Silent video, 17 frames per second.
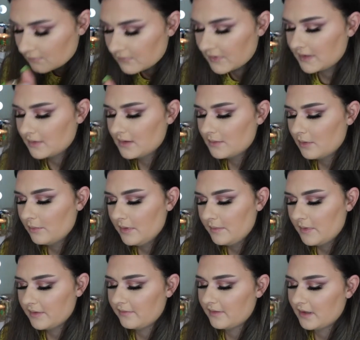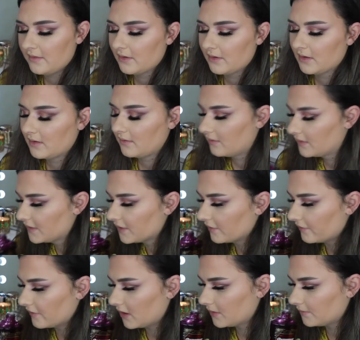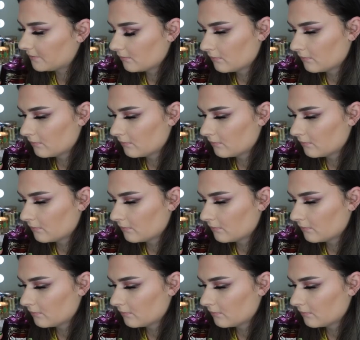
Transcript: This one's probably my favorite so far.